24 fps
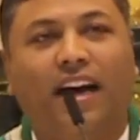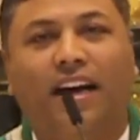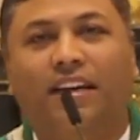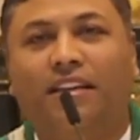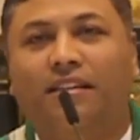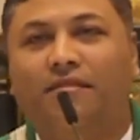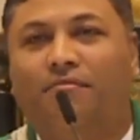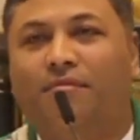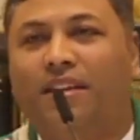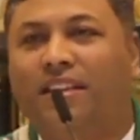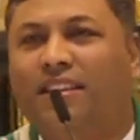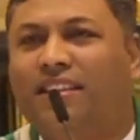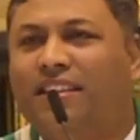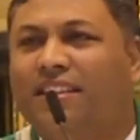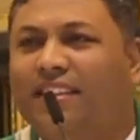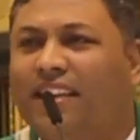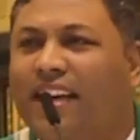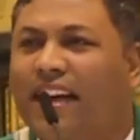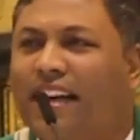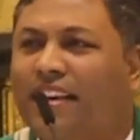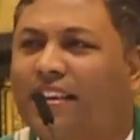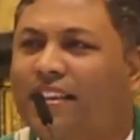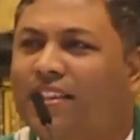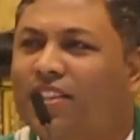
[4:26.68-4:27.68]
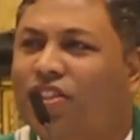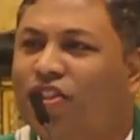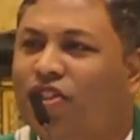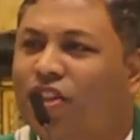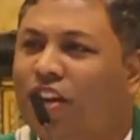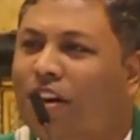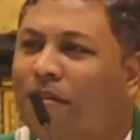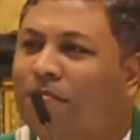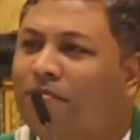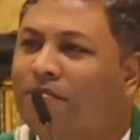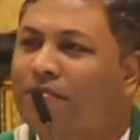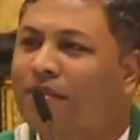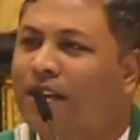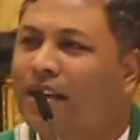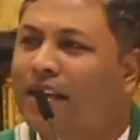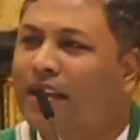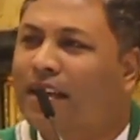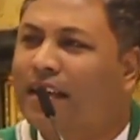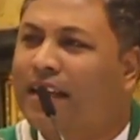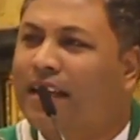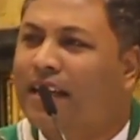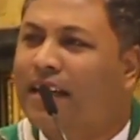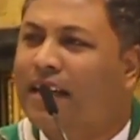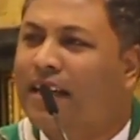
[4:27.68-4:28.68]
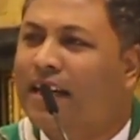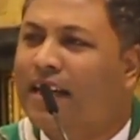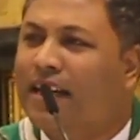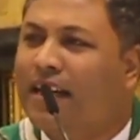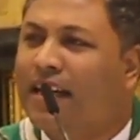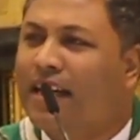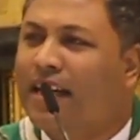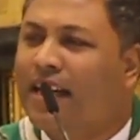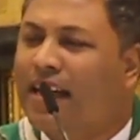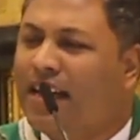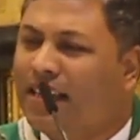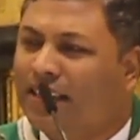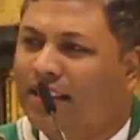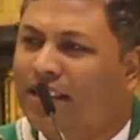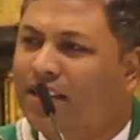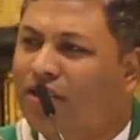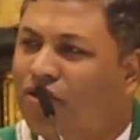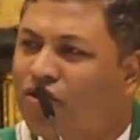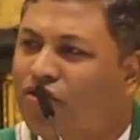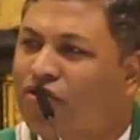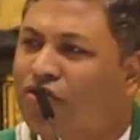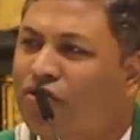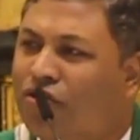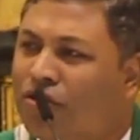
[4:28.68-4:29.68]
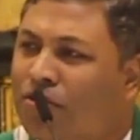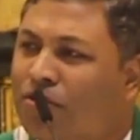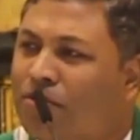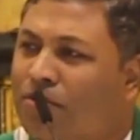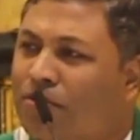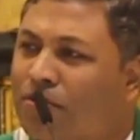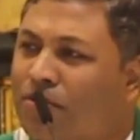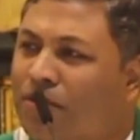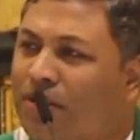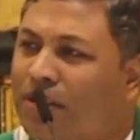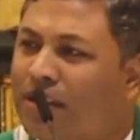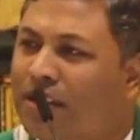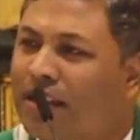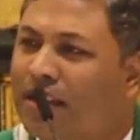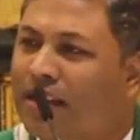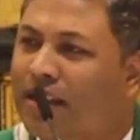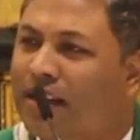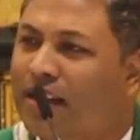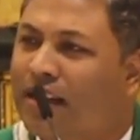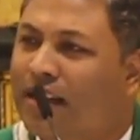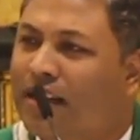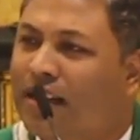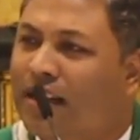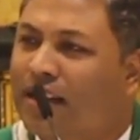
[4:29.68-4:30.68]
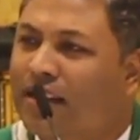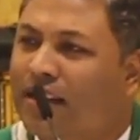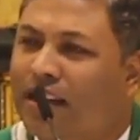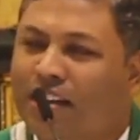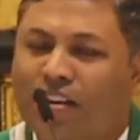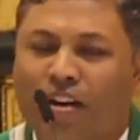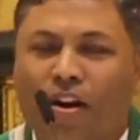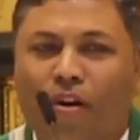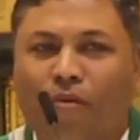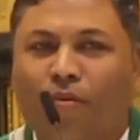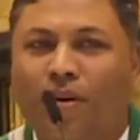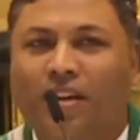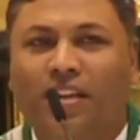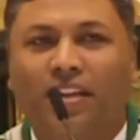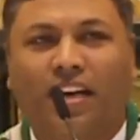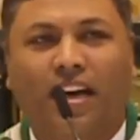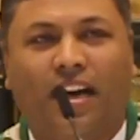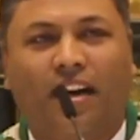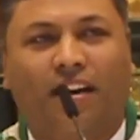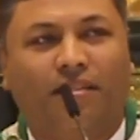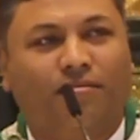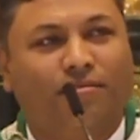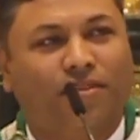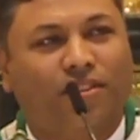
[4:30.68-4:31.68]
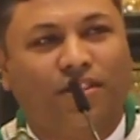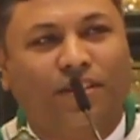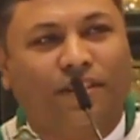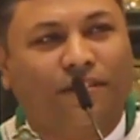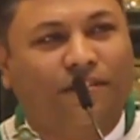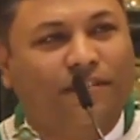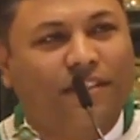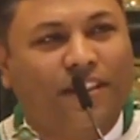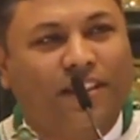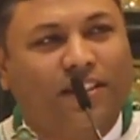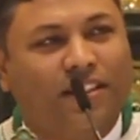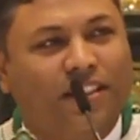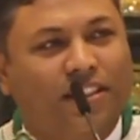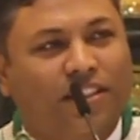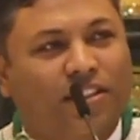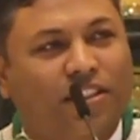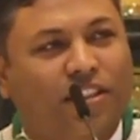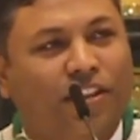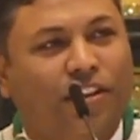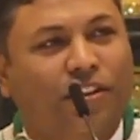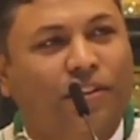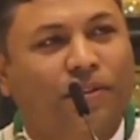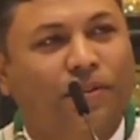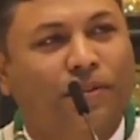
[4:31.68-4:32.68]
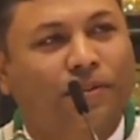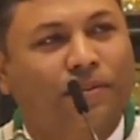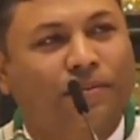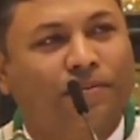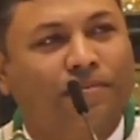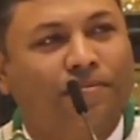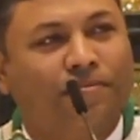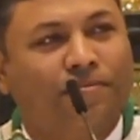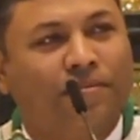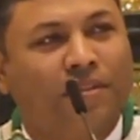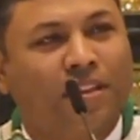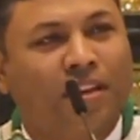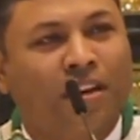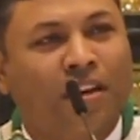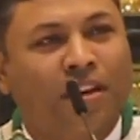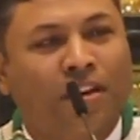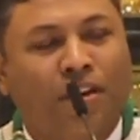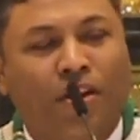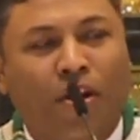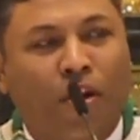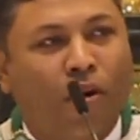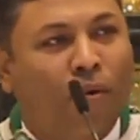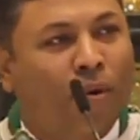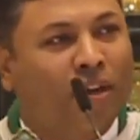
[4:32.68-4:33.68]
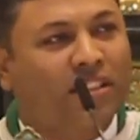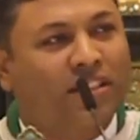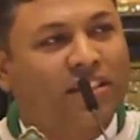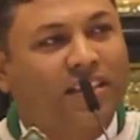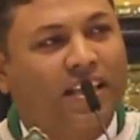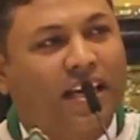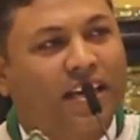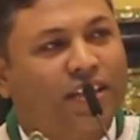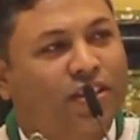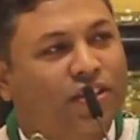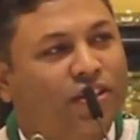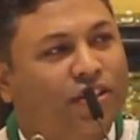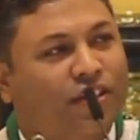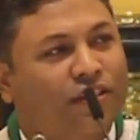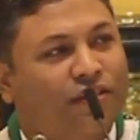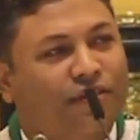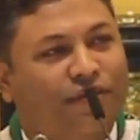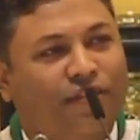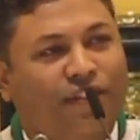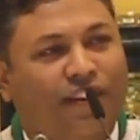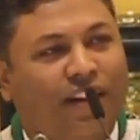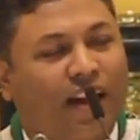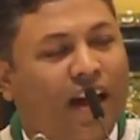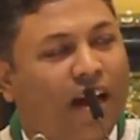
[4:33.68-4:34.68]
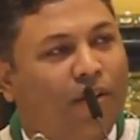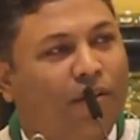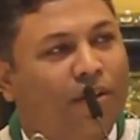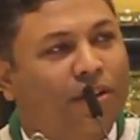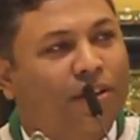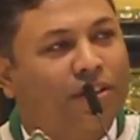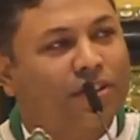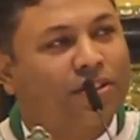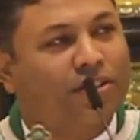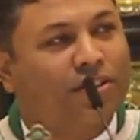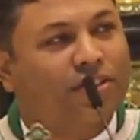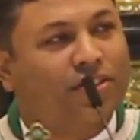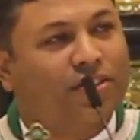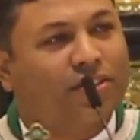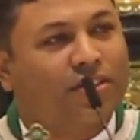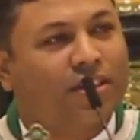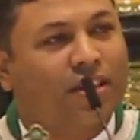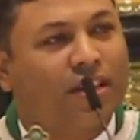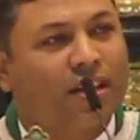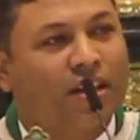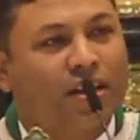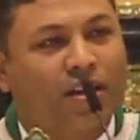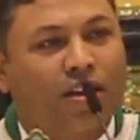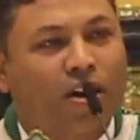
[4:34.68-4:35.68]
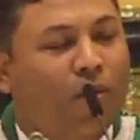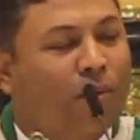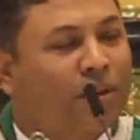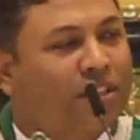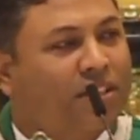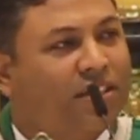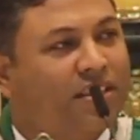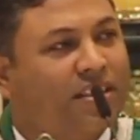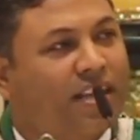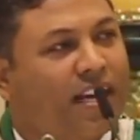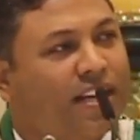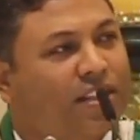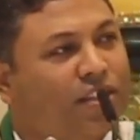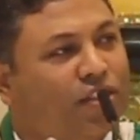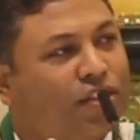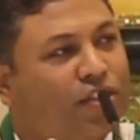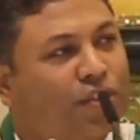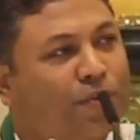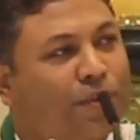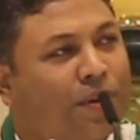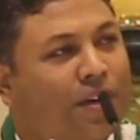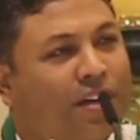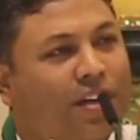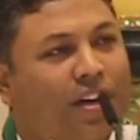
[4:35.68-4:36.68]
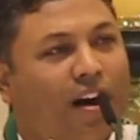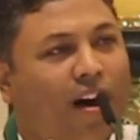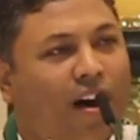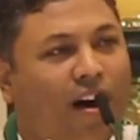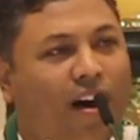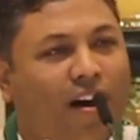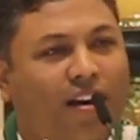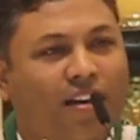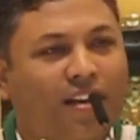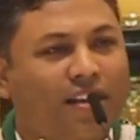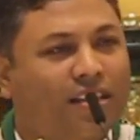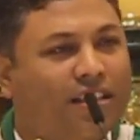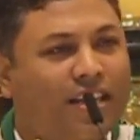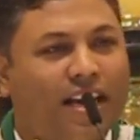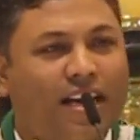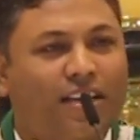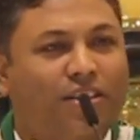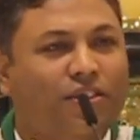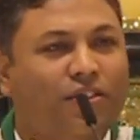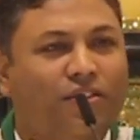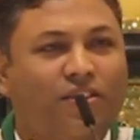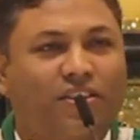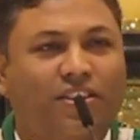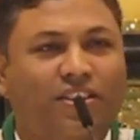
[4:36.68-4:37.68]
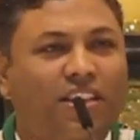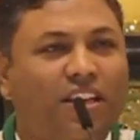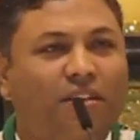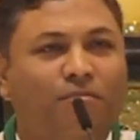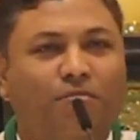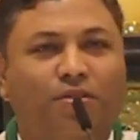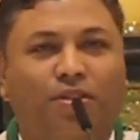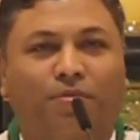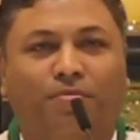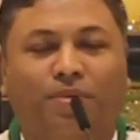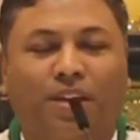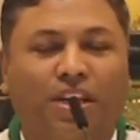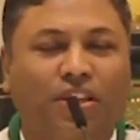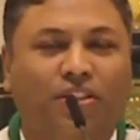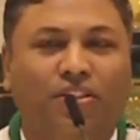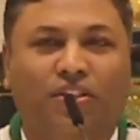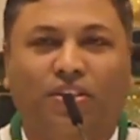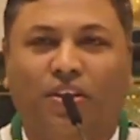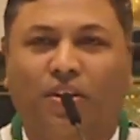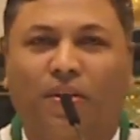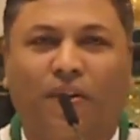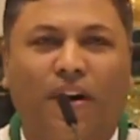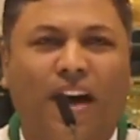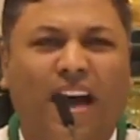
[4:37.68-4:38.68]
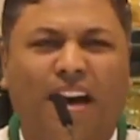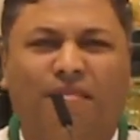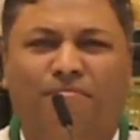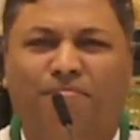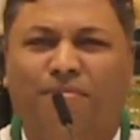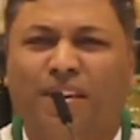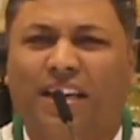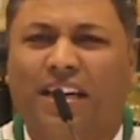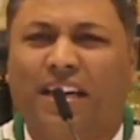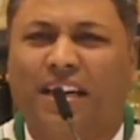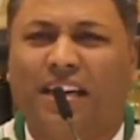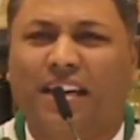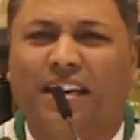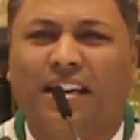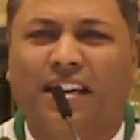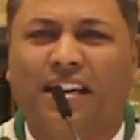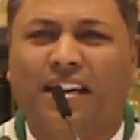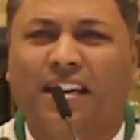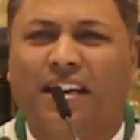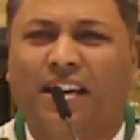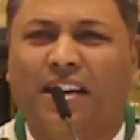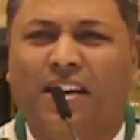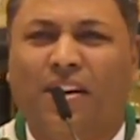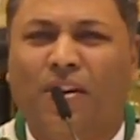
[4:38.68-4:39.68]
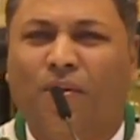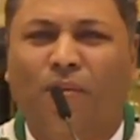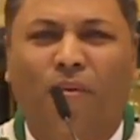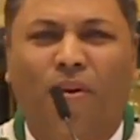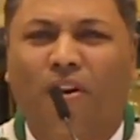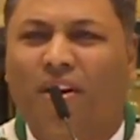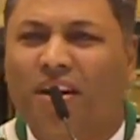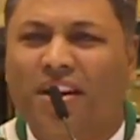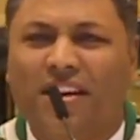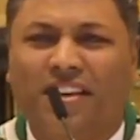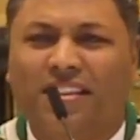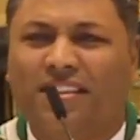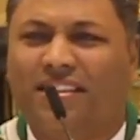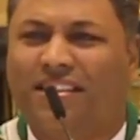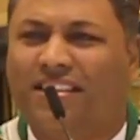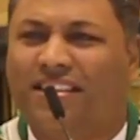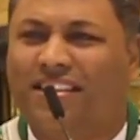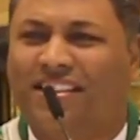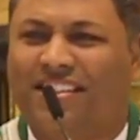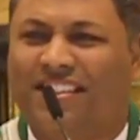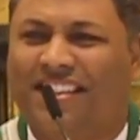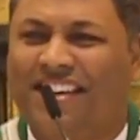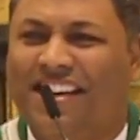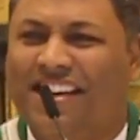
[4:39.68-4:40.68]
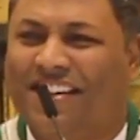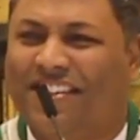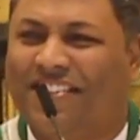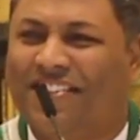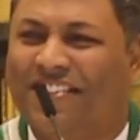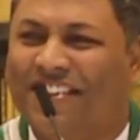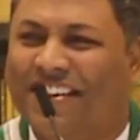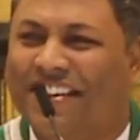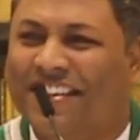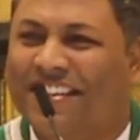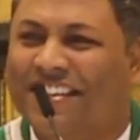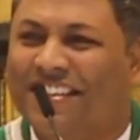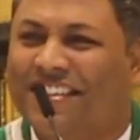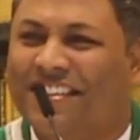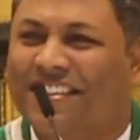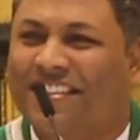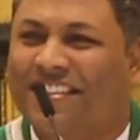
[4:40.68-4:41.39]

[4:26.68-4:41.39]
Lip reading: him and said, "Jim, is it true that no one comes to visit you? No one sends you flowers? No one sends you a card, and yet you seem to be so happy. What is the secret?"